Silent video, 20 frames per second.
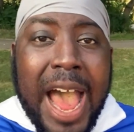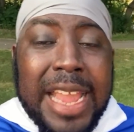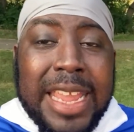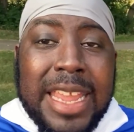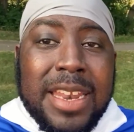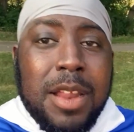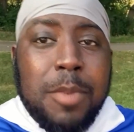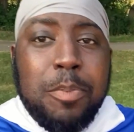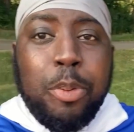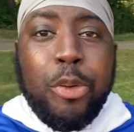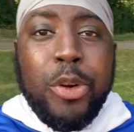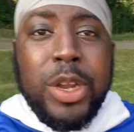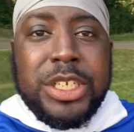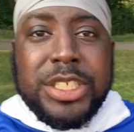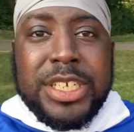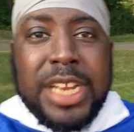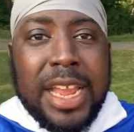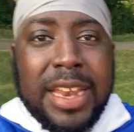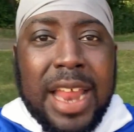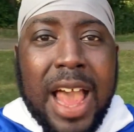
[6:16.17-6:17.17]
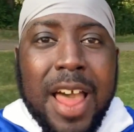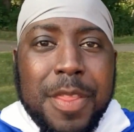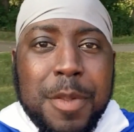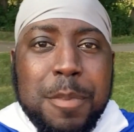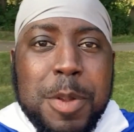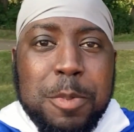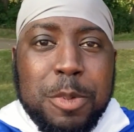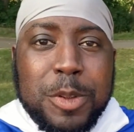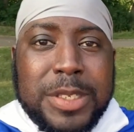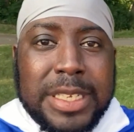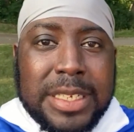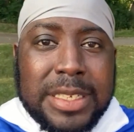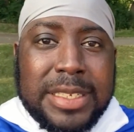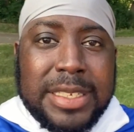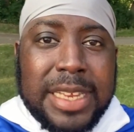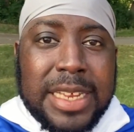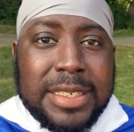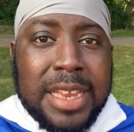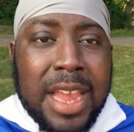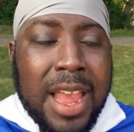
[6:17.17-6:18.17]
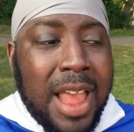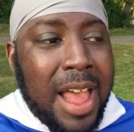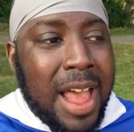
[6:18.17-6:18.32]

I can appreciate other people's success.